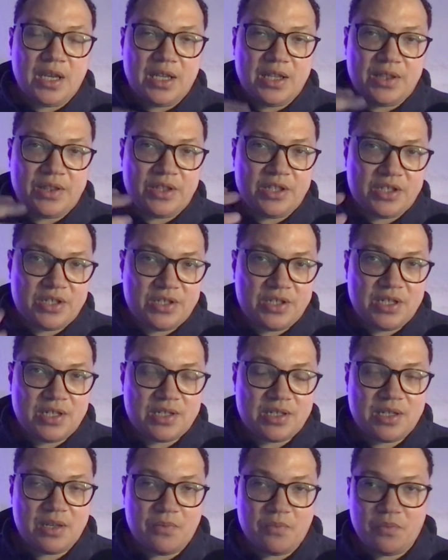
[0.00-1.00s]
the
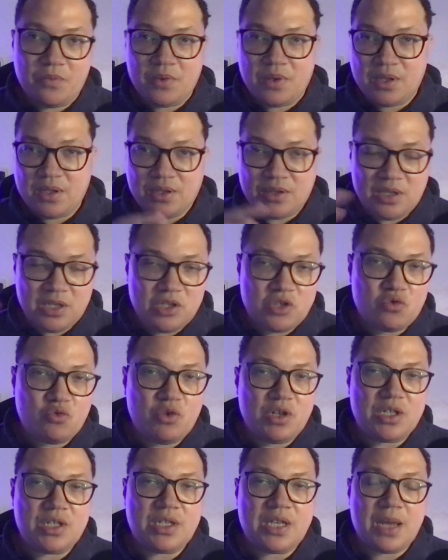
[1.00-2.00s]
system, these three
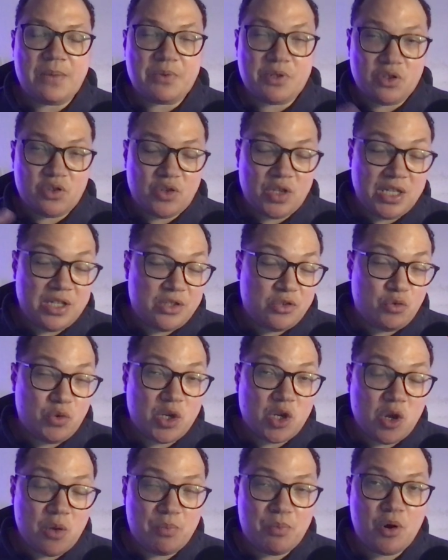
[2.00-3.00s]
steps and these three
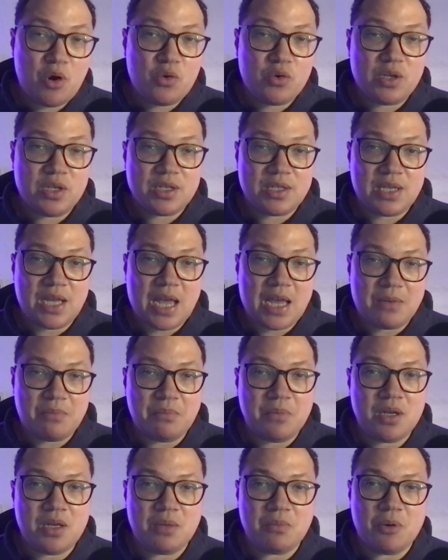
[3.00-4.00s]
components at
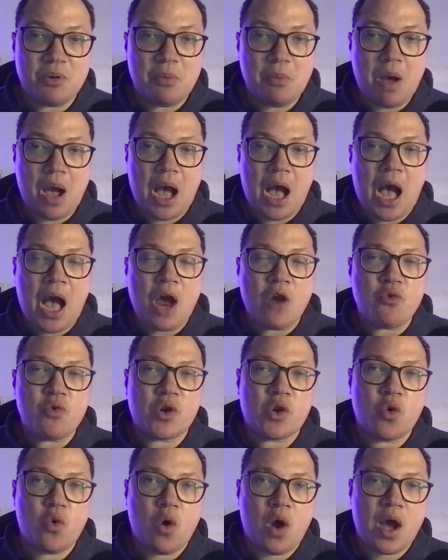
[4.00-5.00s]
minimum are
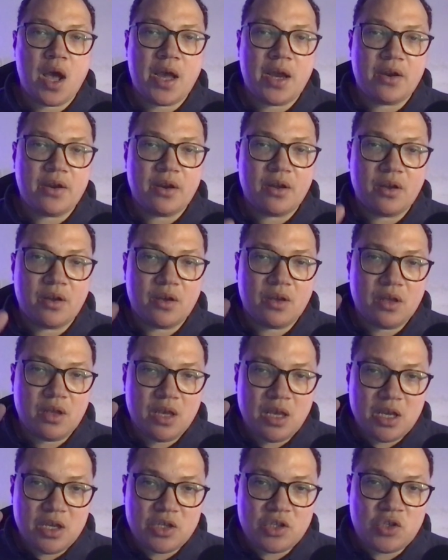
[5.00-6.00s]
required
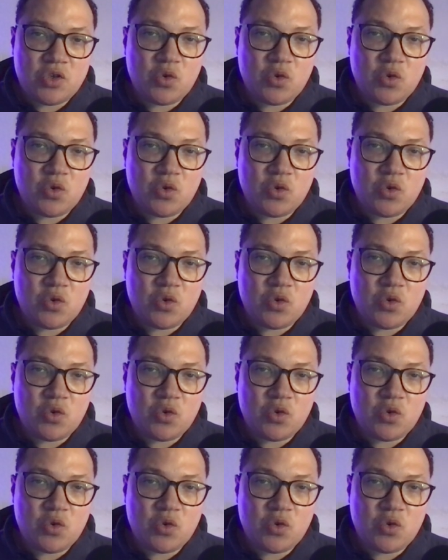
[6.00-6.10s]
to